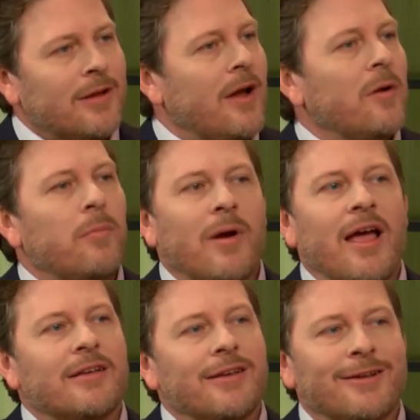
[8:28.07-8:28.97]

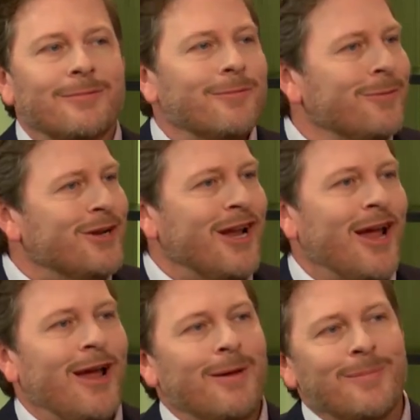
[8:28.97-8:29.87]
chiropractic,
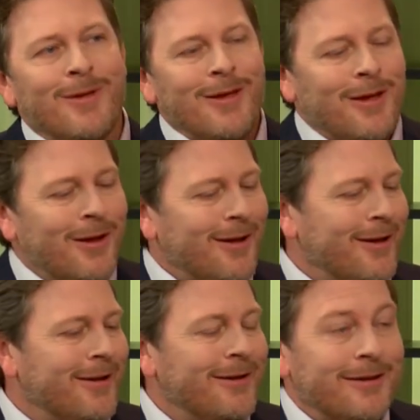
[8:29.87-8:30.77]
rehab,
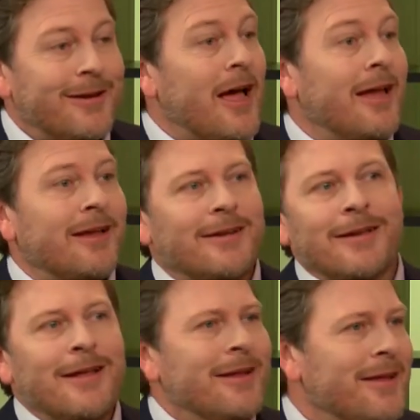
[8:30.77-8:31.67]
uh, diet,
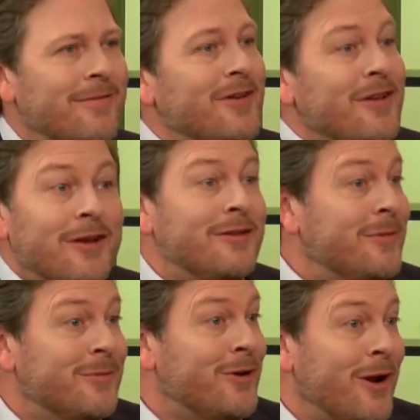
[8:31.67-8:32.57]
even did
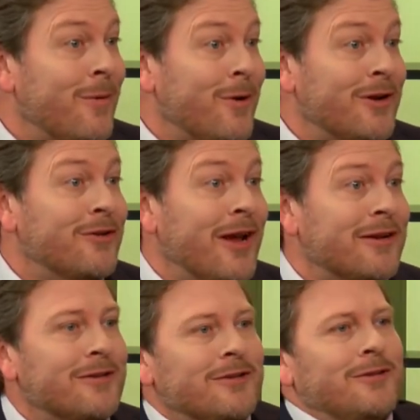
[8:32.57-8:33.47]
some steroid
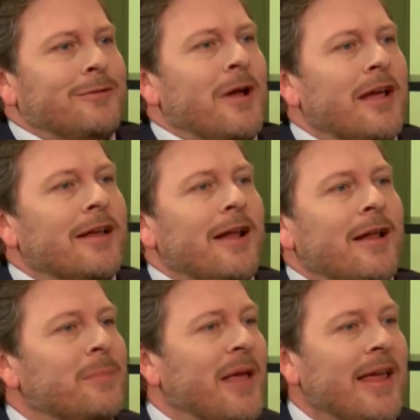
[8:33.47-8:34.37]
injections to try and get
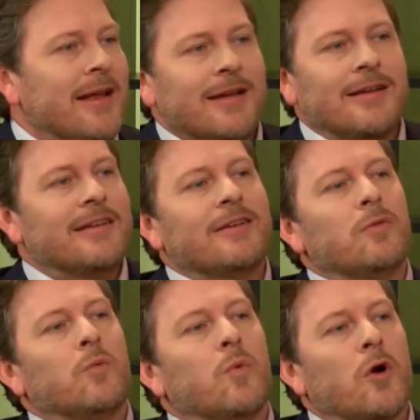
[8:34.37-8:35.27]
out of pain, and it
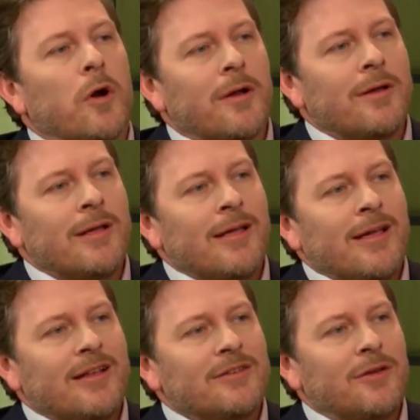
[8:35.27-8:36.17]
didn't work.
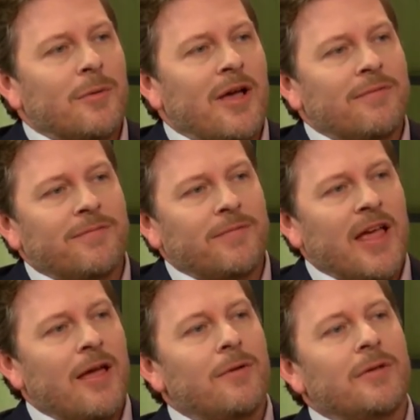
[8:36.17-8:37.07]
And so I
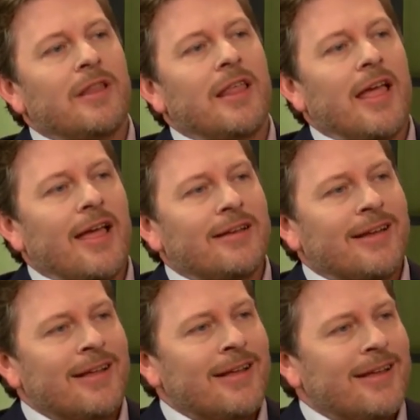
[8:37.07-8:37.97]
found that
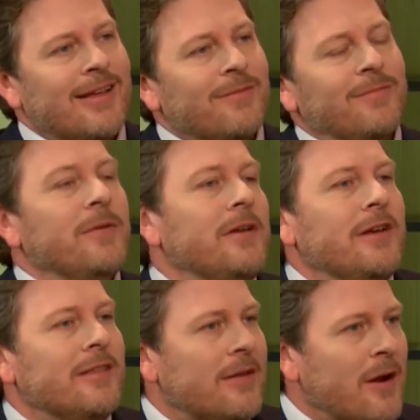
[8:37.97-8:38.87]

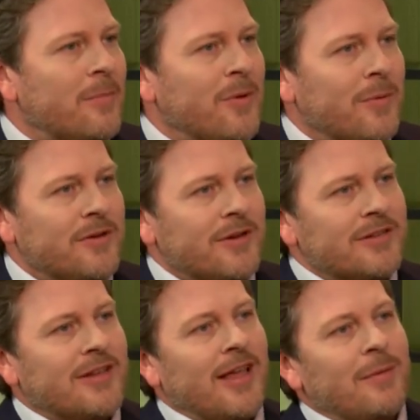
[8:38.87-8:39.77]
Infinity Therapy, which
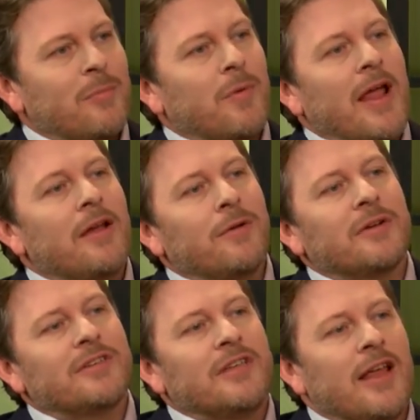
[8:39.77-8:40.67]
is a brand or
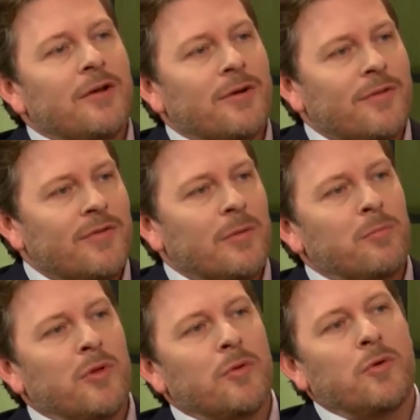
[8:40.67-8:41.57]
standard of the
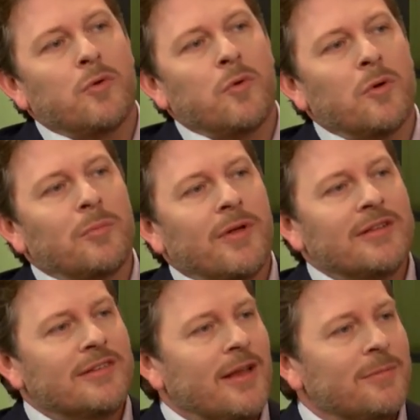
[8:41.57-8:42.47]
umbilical cord
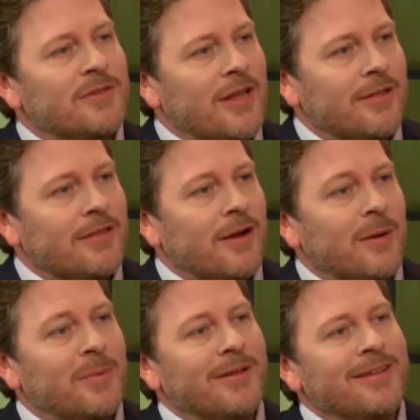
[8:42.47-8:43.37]
blood stem cell
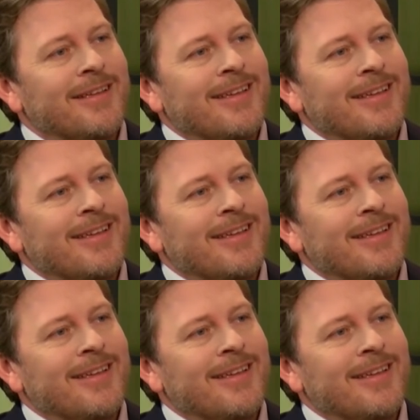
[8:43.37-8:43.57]
therapy,